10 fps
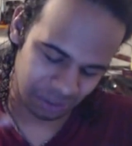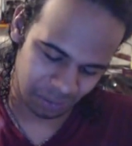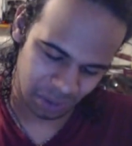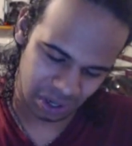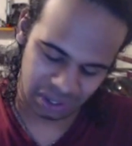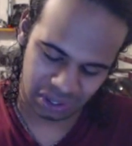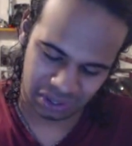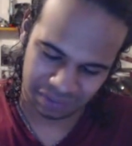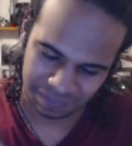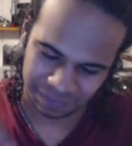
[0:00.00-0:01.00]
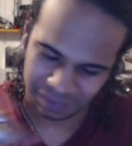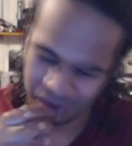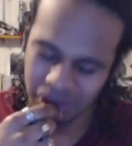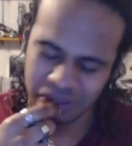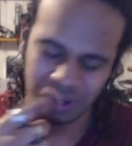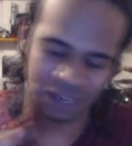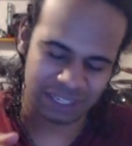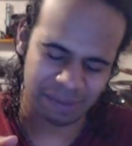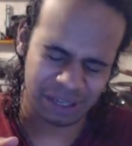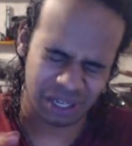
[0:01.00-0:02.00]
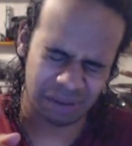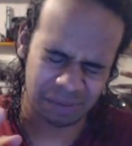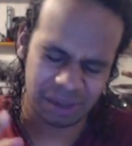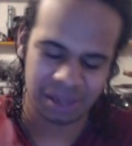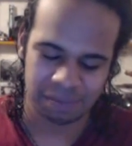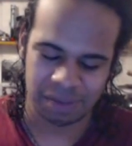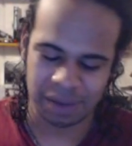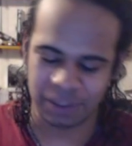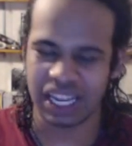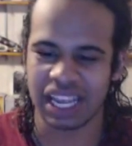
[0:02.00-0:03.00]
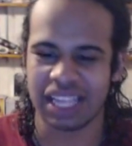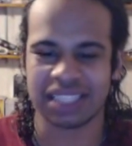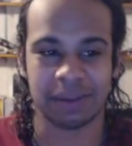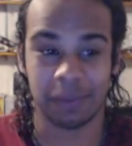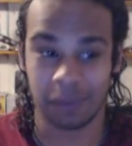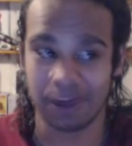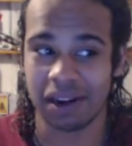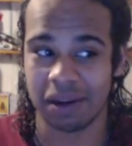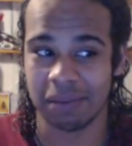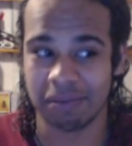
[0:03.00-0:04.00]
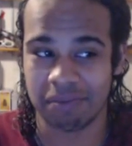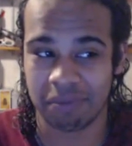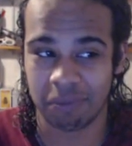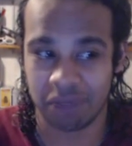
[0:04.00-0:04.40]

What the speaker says: Wanderer. Also, I forgot to mention, Peeper says when,